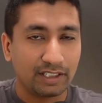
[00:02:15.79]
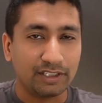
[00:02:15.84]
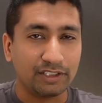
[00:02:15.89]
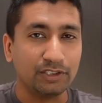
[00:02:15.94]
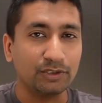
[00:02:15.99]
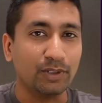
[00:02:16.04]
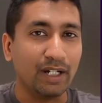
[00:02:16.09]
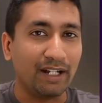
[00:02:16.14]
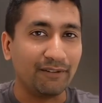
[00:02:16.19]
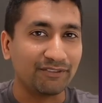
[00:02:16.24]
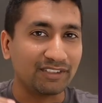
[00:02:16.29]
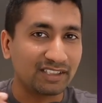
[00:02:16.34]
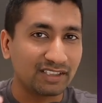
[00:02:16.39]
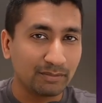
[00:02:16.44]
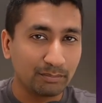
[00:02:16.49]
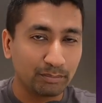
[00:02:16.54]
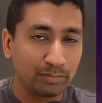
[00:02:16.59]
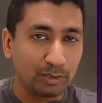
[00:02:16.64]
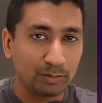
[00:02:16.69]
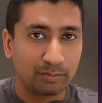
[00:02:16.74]
You have
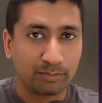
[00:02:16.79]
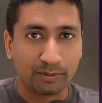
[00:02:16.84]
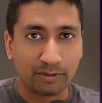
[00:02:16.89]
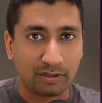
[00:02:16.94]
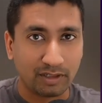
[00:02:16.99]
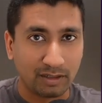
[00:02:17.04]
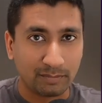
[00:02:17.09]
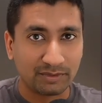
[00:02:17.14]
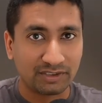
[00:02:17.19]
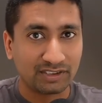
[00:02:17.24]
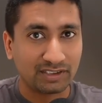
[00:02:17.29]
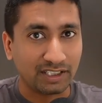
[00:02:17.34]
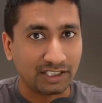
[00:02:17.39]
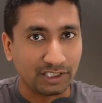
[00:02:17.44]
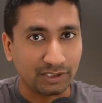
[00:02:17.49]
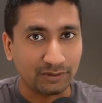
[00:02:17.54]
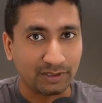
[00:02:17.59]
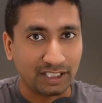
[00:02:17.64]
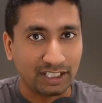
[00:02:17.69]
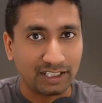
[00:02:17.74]
simple prompts that
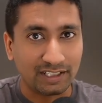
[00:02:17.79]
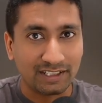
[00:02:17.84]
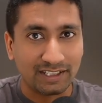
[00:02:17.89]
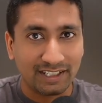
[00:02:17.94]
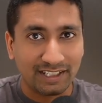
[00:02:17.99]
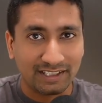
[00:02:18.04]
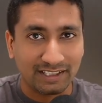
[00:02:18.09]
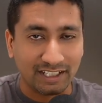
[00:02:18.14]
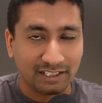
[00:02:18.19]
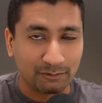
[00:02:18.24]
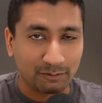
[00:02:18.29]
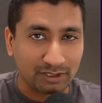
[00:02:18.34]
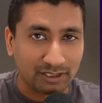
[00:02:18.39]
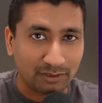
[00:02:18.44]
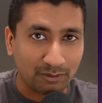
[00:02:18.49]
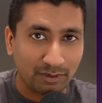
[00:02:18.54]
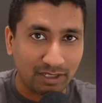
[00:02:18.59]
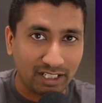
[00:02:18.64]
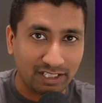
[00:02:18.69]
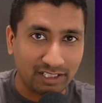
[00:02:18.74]
you need that will
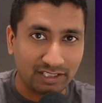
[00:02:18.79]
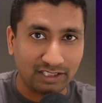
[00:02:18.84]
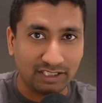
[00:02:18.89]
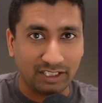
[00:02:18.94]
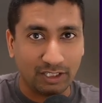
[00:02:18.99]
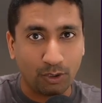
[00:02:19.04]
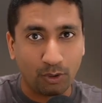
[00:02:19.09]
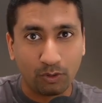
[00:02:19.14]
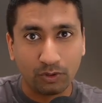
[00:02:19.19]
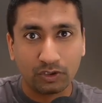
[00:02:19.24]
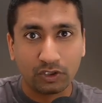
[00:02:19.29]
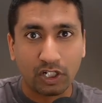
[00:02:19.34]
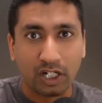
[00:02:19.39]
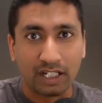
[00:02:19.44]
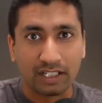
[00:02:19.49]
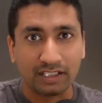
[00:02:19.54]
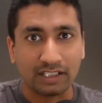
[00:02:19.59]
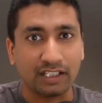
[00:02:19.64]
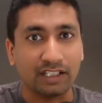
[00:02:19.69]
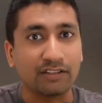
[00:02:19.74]
create the whole
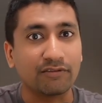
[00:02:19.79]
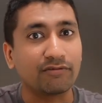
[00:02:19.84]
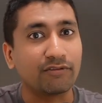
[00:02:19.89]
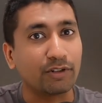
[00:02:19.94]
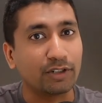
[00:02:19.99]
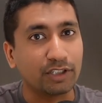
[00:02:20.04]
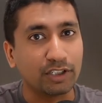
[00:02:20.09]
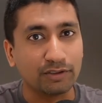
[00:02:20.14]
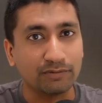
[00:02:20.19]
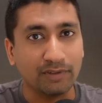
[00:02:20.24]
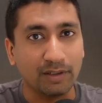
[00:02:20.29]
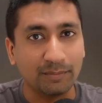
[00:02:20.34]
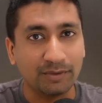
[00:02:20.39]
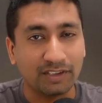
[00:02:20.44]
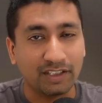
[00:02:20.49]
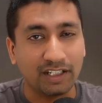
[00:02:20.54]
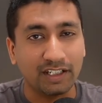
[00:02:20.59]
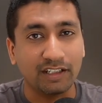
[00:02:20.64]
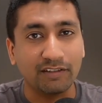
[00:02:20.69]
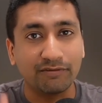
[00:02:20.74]
content for your
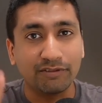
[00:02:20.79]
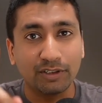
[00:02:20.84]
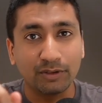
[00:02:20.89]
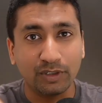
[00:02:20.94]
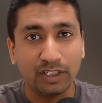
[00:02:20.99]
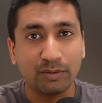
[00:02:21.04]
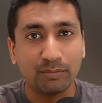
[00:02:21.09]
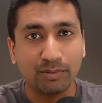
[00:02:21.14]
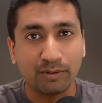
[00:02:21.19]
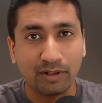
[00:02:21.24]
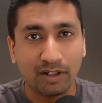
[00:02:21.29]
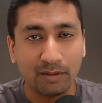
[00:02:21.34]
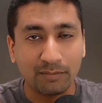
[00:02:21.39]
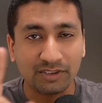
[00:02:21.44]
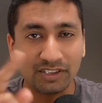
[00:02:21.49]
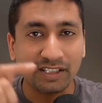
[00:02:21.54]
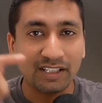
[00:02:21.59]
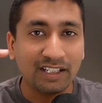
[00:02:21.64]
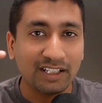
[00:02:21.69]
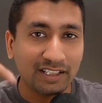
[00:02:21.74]
website. If you need
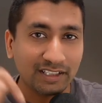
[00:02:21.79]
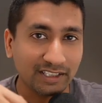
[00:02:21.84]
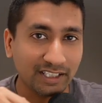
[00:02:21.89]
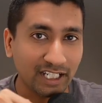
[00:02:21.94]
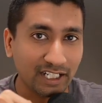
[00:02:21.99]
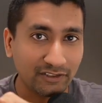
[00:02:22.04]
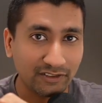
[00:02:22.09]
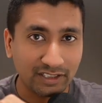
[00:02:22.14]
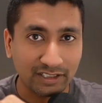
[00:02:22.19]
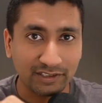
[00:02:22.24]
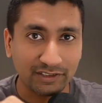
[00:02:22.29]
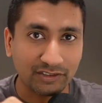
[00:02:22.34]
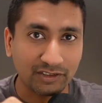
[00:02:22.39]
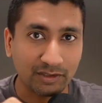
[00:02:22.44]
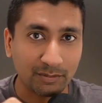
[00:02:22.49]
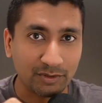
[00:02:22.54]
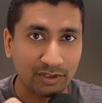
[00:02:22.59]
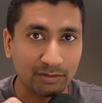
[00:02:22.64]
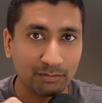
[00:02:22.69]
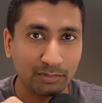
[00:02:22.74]
prompts, they are in the
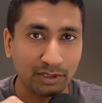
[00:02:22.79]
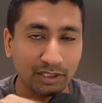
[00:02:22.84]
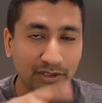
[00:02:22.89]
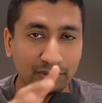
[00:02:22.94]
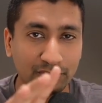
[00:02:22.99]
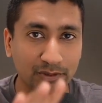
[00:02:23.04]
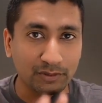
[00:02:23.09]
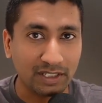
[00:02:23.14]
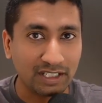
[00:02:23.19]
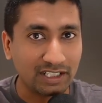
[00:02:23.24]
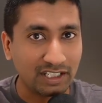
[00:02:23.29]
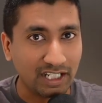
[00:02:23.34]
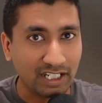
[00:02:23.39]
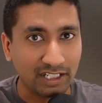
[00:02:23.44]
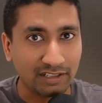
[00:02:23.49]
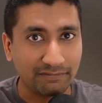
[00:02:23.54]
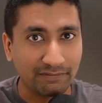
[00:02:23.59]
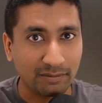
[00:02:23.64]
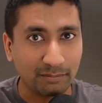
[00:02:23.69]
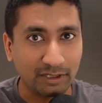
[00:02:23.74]
description below. You can take
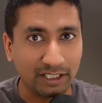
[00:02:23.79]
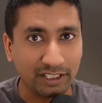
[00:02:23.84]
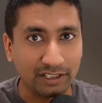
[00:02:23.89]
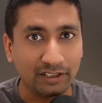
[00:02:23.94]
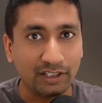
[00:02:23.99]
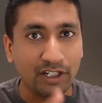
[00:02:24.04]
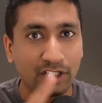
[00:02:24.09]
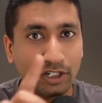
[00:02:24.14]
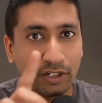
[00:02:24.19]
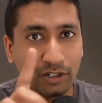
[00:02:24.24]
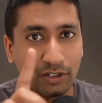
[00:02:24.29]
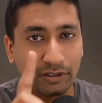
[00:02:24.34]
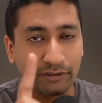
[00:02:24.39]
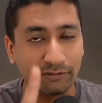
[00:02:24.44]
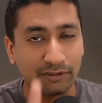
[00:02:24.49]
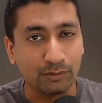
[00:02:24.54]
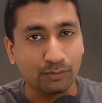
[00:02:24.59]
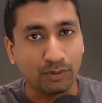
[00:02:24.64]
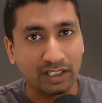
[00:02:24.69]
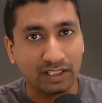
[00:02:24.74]
it from there. Or
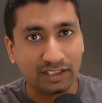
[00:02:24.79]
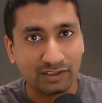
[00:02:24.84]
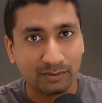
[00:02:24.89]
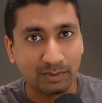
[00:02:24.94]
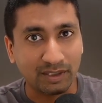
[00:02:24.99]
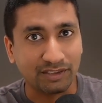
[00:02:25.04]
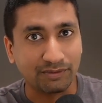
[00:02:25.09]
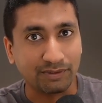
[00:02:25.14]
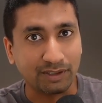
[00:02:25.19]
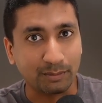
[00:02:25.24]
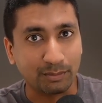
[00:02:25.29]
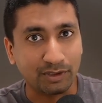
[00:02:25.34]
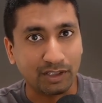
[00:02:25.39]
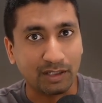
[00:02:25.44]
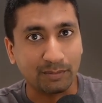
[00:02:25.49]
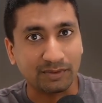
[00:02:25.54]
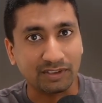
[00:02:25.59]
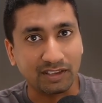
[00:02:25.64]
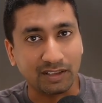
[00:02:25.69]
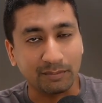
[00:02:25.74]
if you want specific
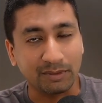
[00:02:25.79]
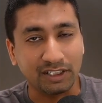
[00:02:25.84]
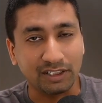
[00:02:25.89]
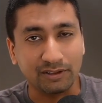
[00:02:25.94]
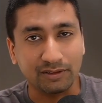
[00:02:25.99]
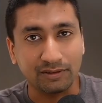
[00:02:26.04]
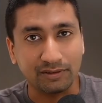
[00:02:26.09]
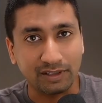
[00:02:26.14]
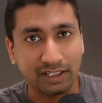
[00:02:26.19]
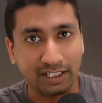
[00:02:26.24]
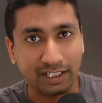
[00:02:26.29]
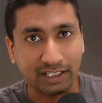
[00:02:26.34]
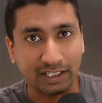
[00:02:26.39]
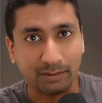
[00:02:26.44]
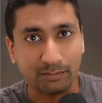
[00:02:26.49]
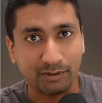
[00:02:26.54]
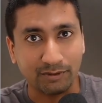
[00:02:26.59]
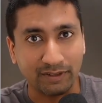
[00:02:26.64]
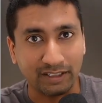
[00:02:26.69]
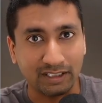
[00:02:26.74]
prompts, let me know and I
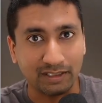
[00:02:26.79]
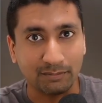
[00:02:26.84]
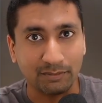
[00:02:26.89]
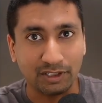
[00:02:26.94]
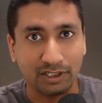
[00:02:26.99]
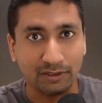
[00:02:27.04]
can provide them to